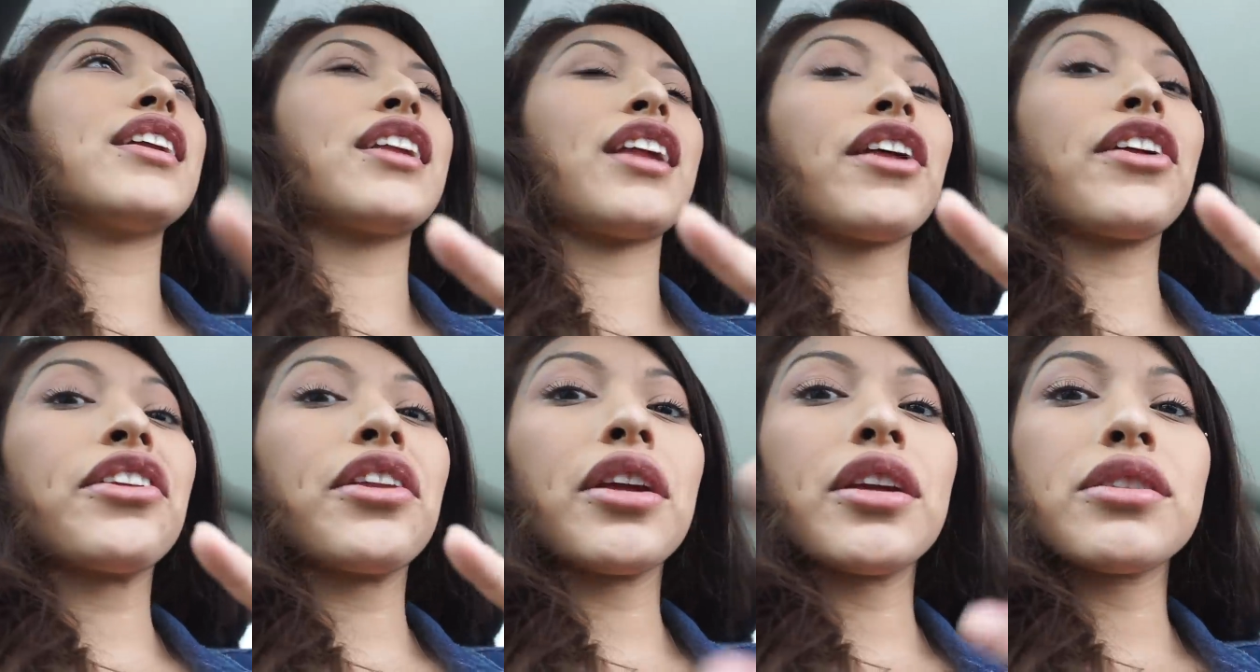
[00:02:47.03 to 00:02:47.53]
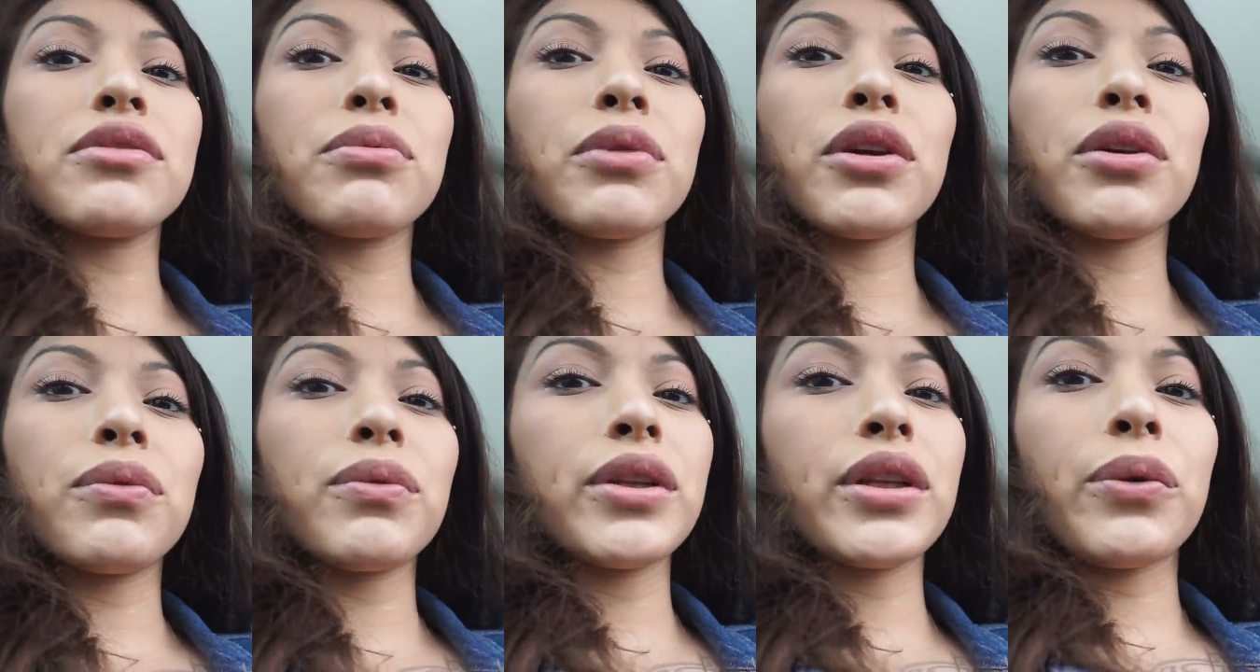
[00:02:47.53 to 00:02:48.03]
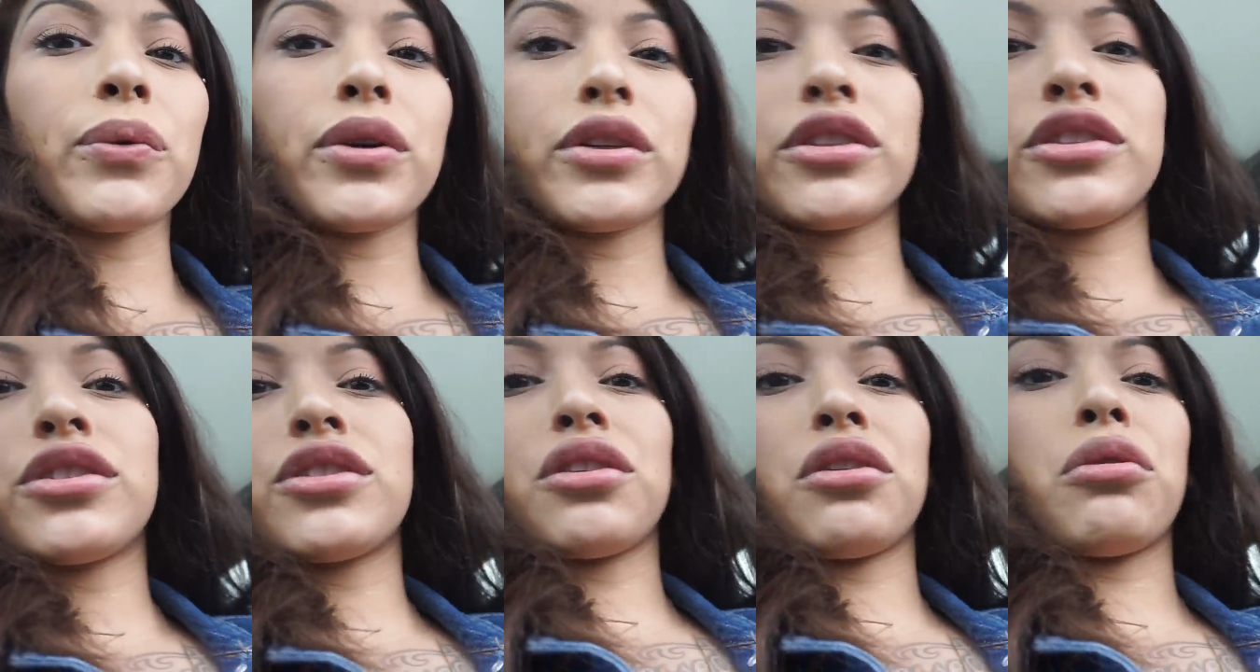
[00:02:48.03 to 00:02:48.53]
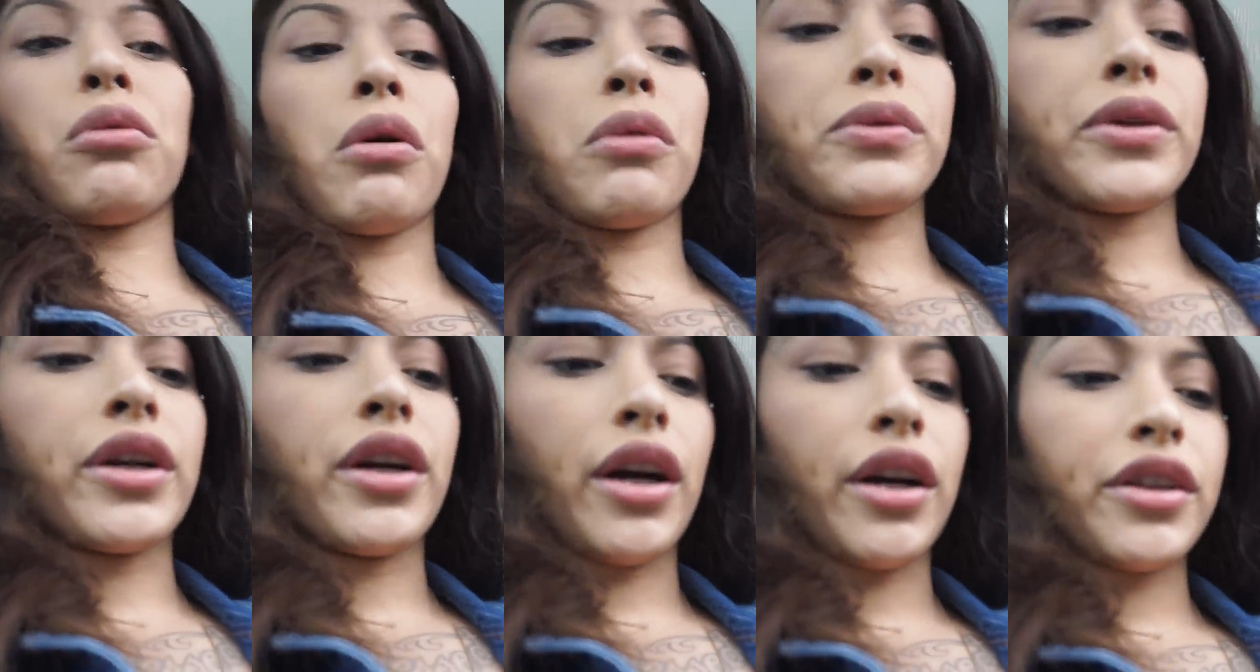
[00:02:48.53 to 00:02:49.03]
another thing is we don't really want to show what
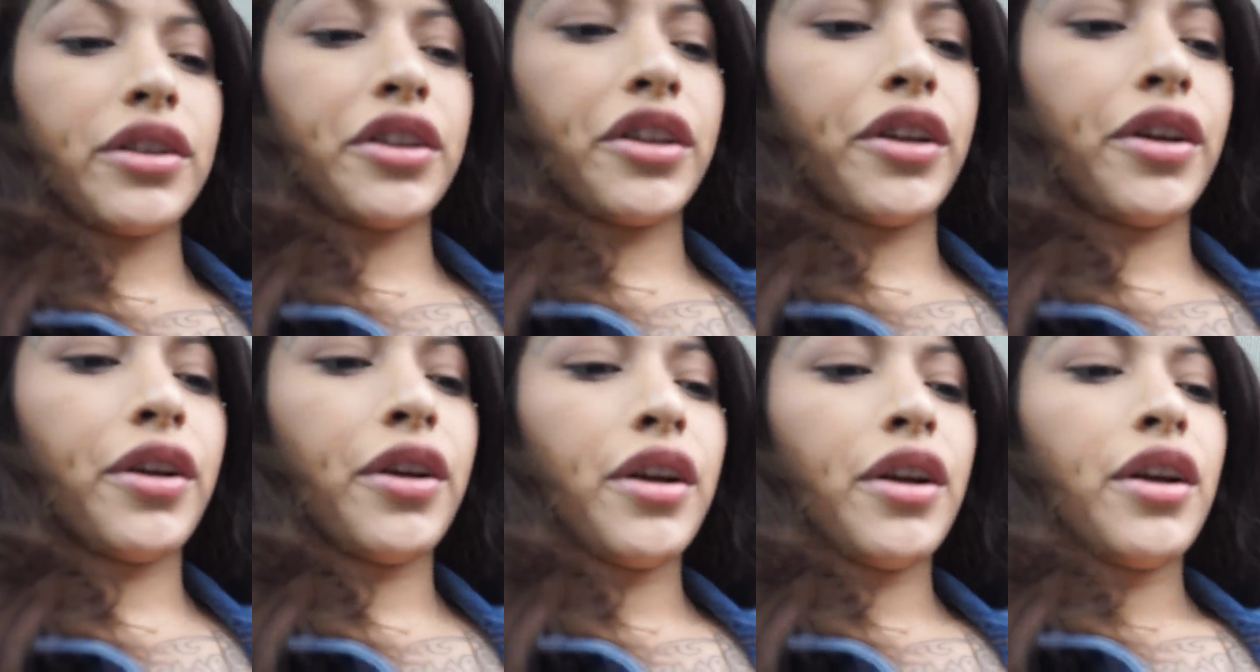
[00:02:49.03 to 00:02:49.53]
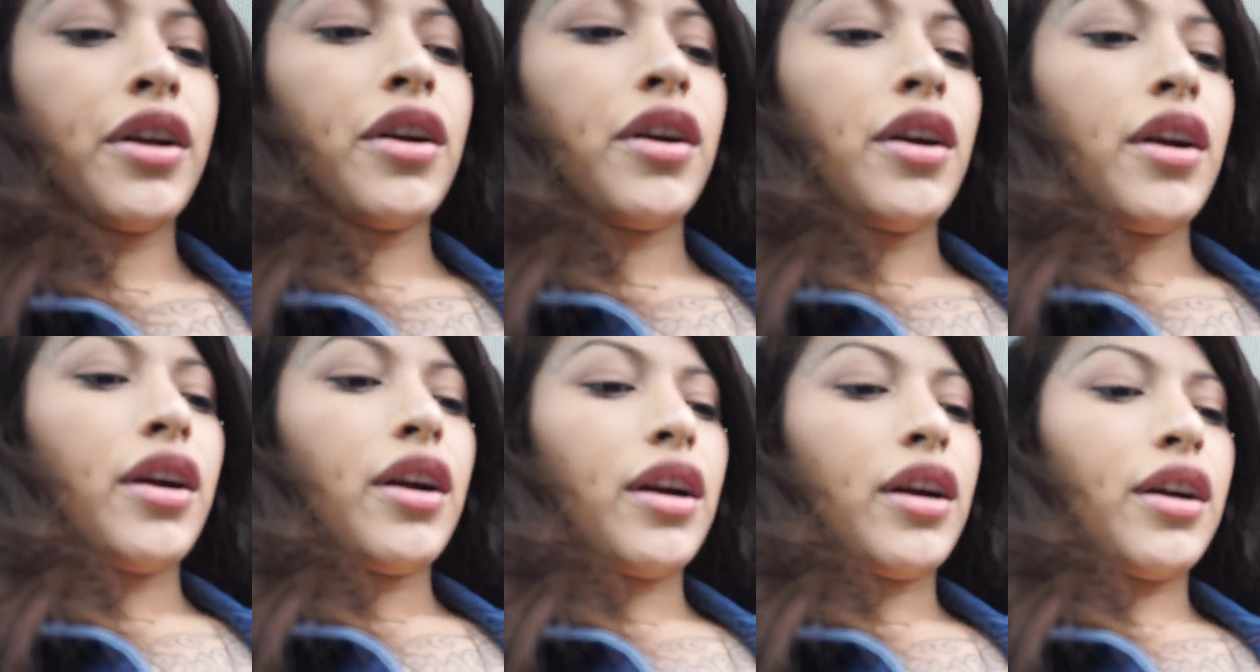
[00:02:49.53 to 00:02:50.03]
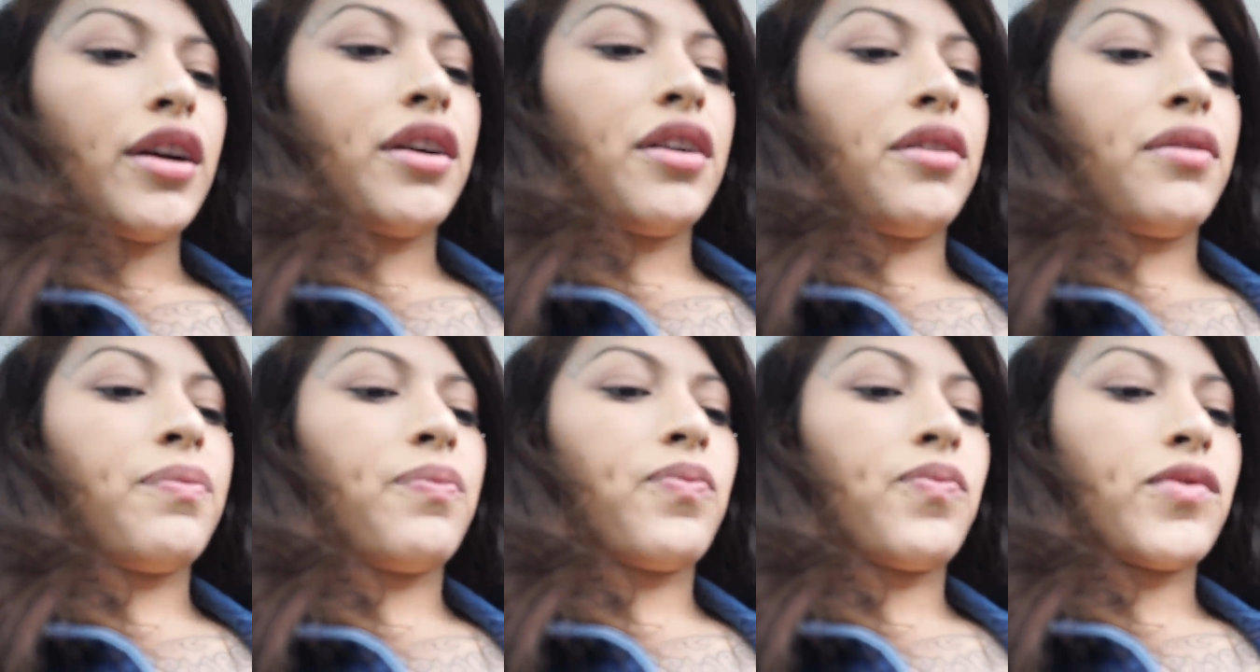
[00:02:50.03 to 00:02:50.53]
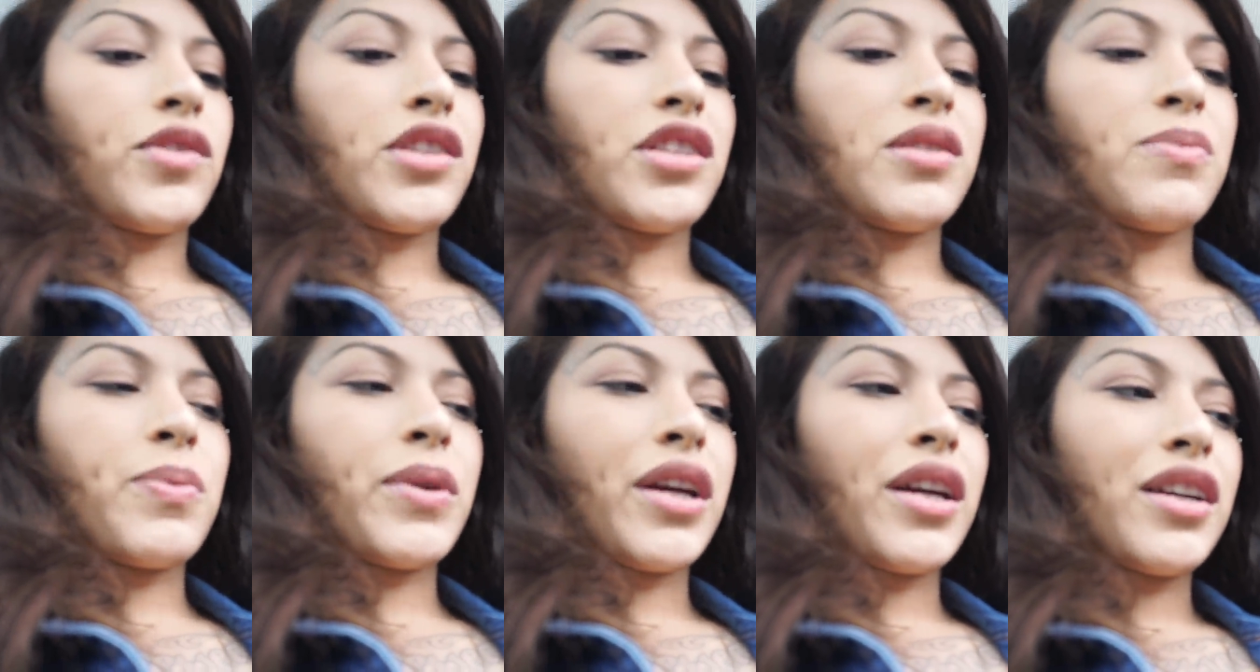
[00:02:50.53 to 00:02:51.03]
we got her. Um,
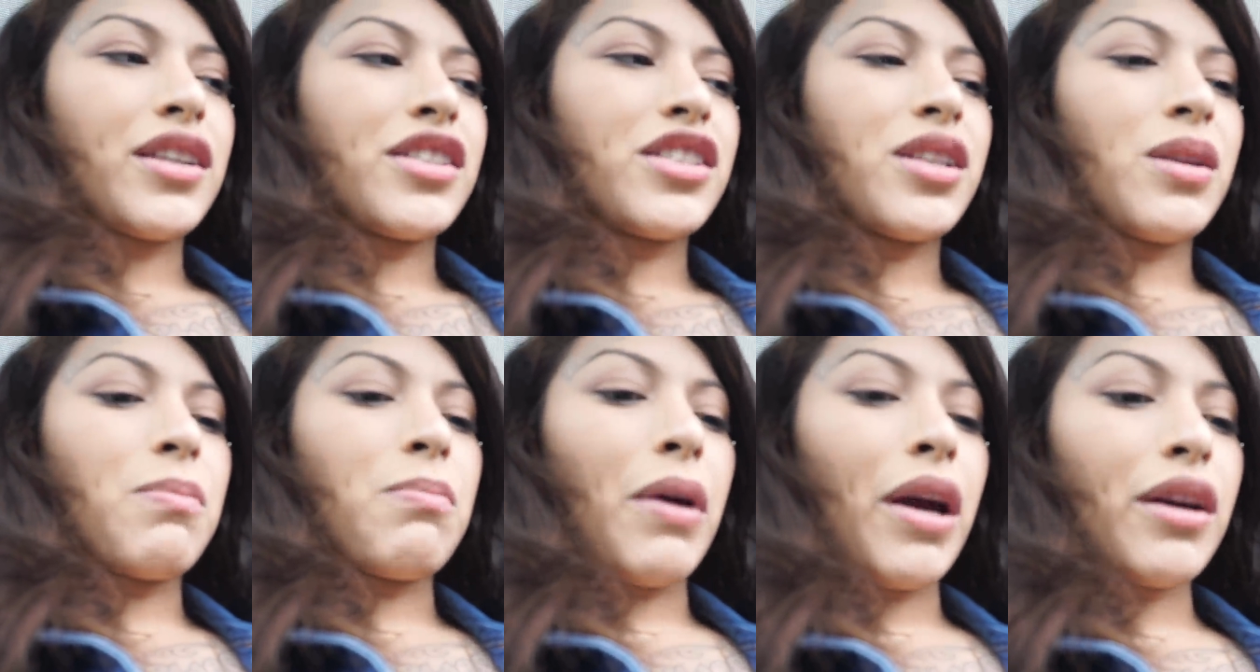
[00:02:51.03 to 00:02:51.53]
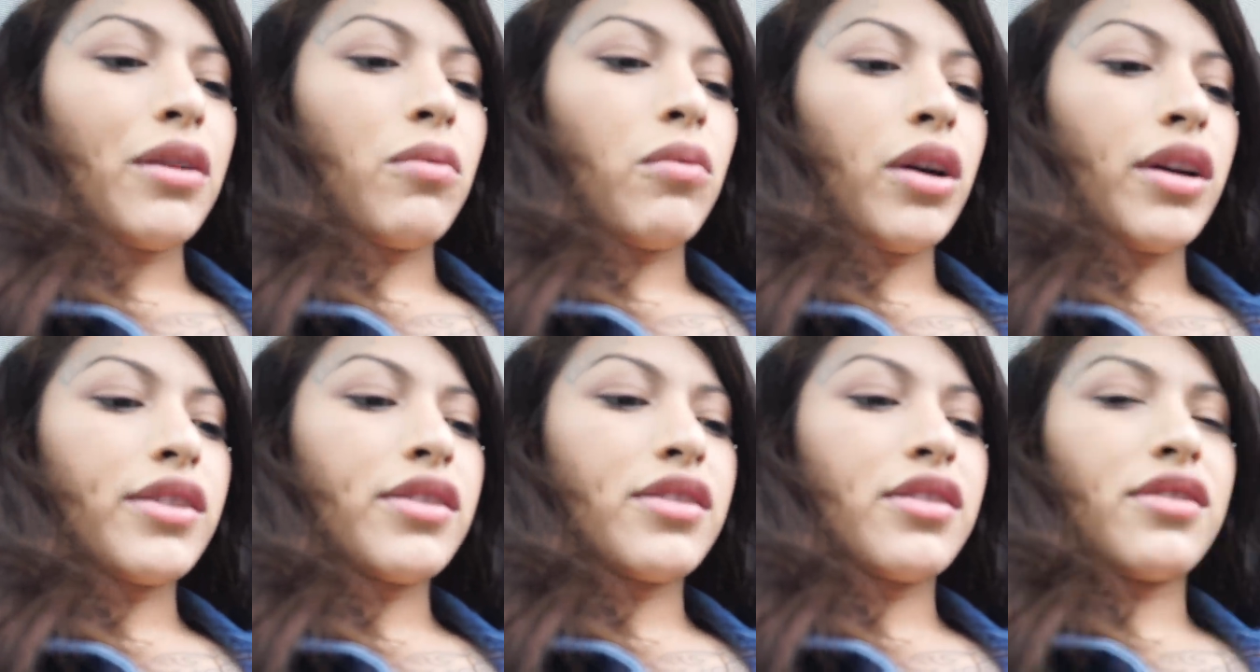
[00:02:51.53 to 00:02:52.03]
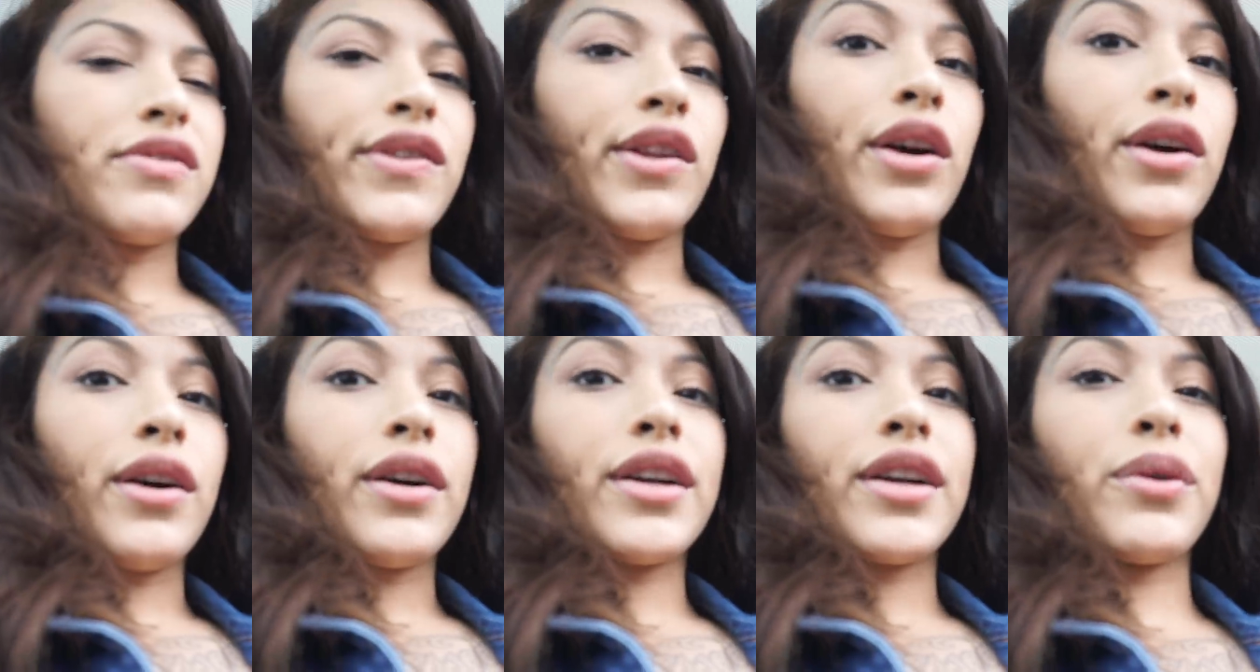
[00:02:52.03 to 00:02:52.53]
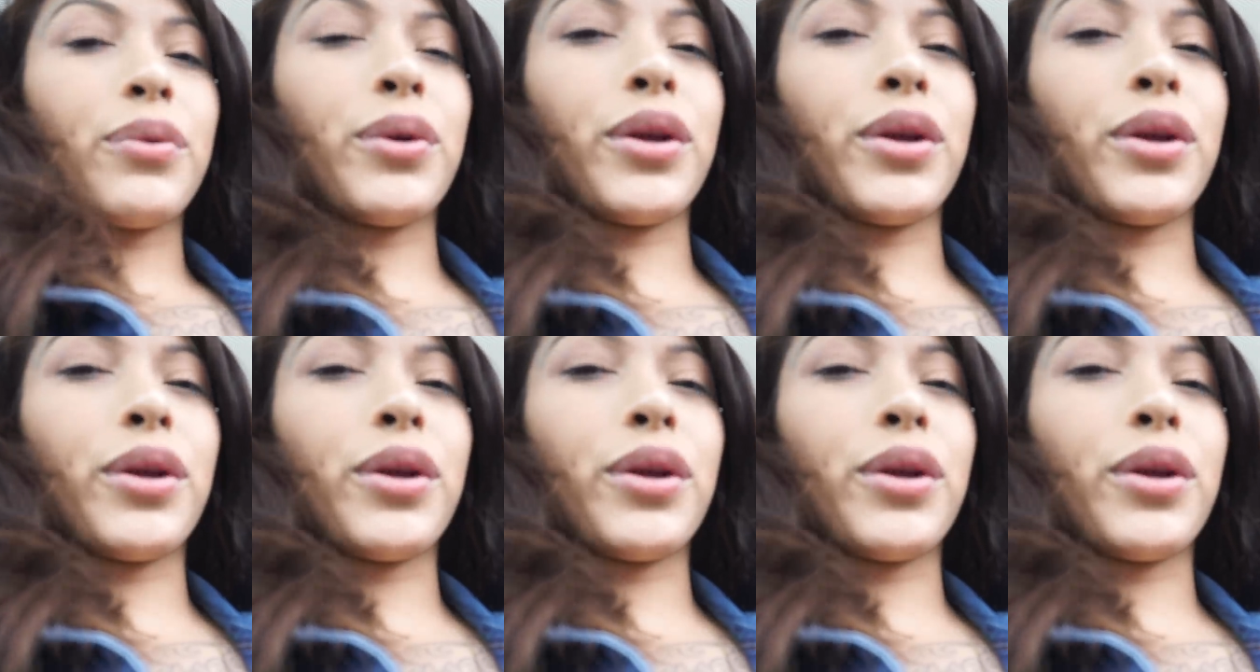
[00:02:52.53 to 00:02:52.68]
just because she might watch this vlog and